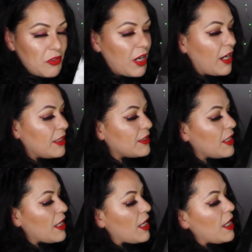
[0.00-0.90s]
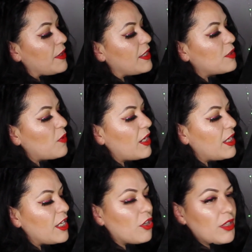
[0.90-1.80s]
you guys. This right
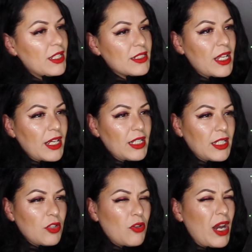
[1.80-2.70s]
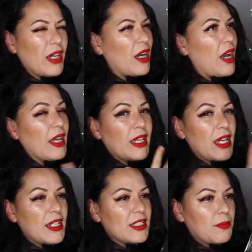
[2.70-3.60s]
here is like a little, I
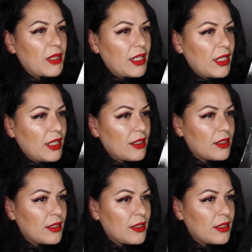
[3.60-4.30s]
can't explain it,